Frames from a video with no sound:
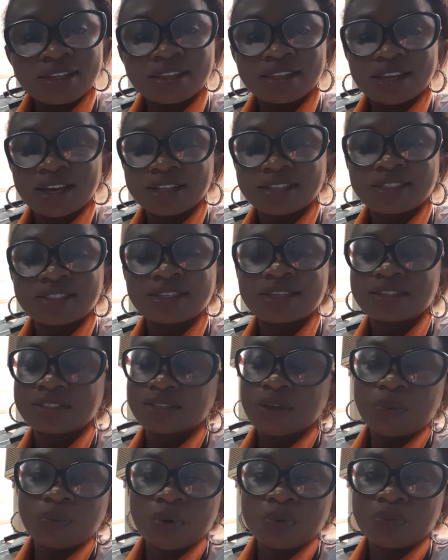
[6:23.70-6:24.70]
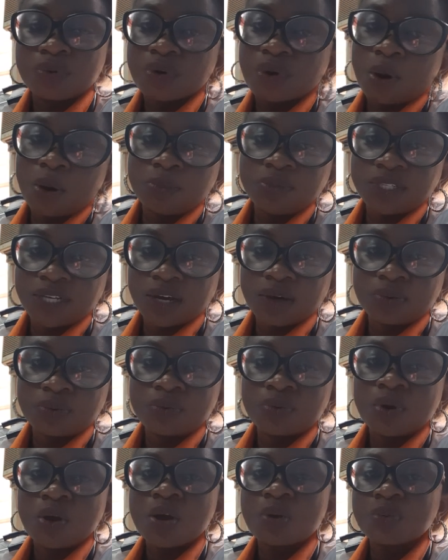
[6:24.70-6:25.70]
that someone will come
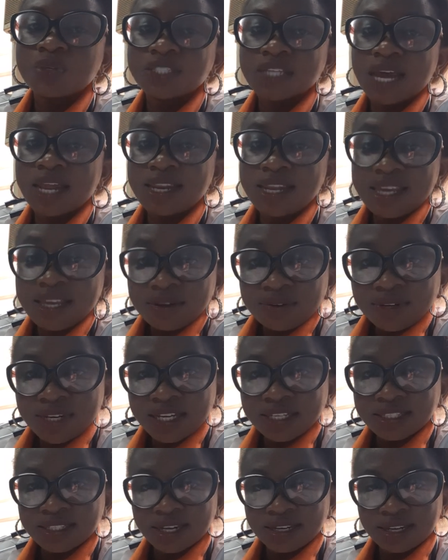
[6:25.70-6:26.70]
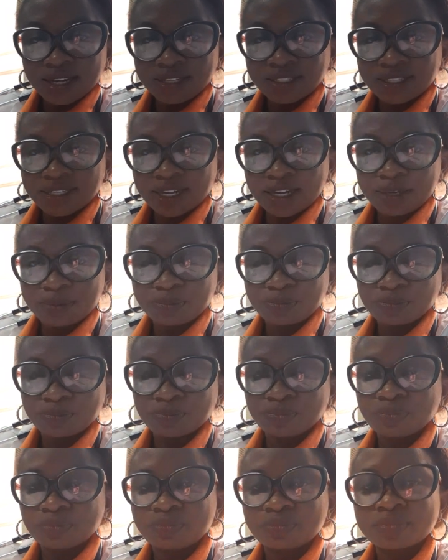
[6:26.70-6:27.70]
down with an illness at that time.
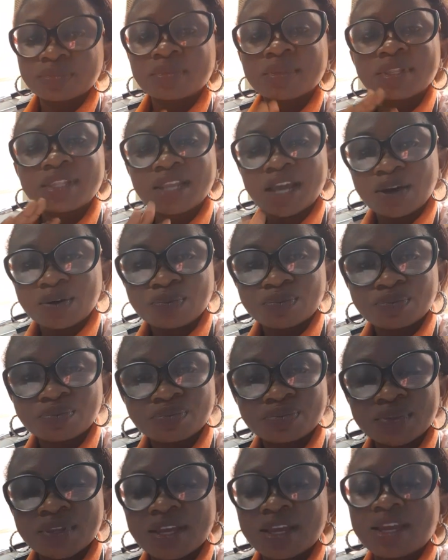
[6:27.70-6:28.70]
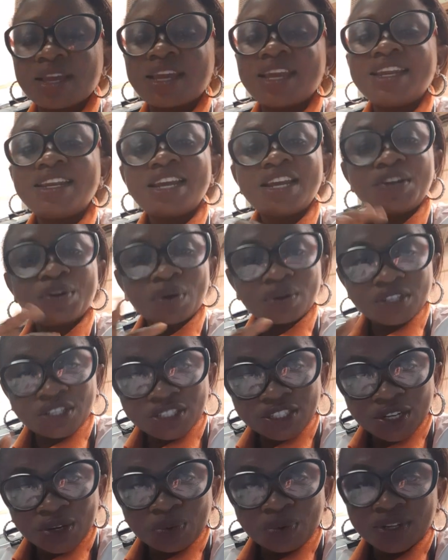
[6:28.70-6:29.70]
Now, in a
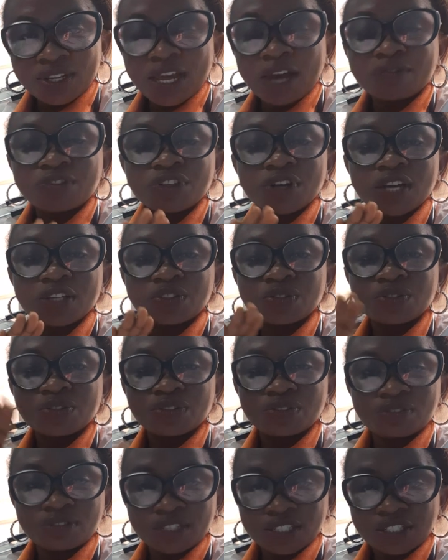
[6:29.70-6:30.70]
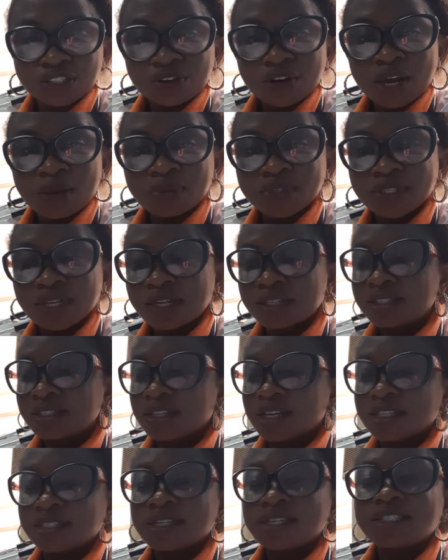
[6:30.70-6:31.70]
nutshell, what I've tried to describe is that
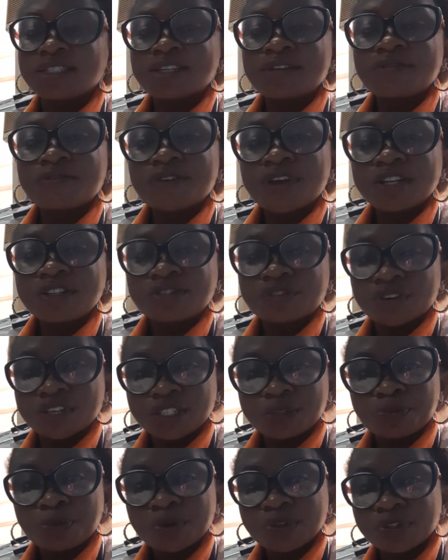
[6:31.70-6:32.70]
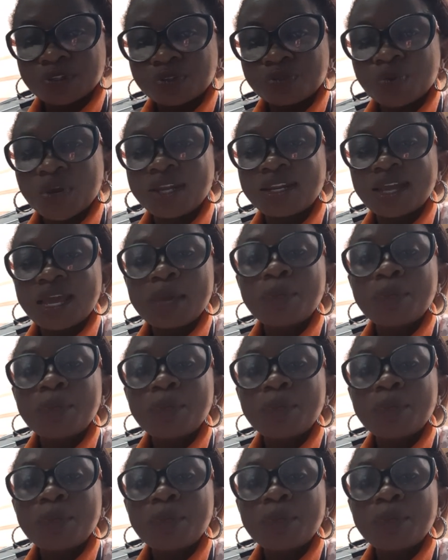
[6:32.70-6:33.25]
there's a different response when a